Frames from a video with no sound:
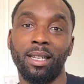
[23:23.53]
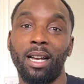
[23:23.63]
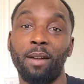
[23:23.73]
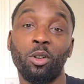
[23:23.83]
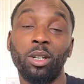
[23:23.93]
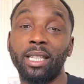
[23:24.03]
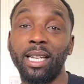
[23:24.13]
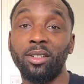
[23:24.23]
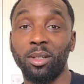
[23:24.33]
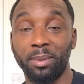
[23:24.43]
I've got a day
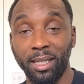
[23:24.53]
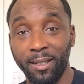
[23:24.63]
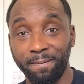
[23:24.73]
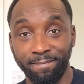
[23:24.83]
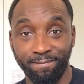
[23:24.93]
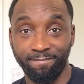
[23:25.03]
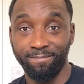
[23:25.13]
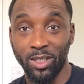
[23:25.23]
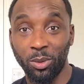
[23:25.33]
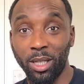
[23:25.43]
job, innit?
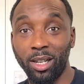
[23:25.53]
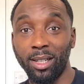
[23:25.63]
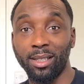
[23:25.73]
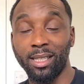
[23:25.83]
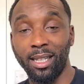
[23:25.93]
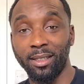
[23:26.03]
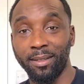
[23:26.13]
So you got to understand.